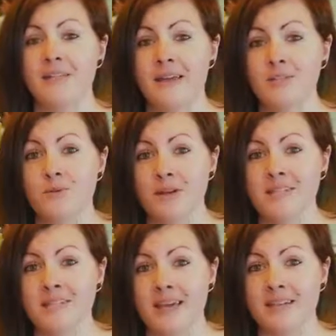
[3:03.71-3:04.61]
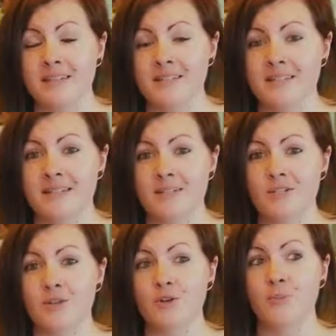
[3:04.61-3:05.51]
that is where I started listening
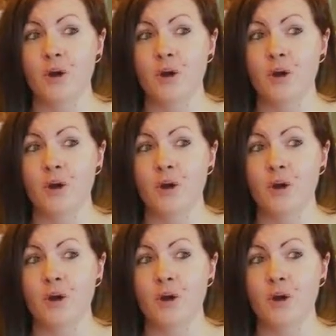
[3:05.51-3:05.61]
to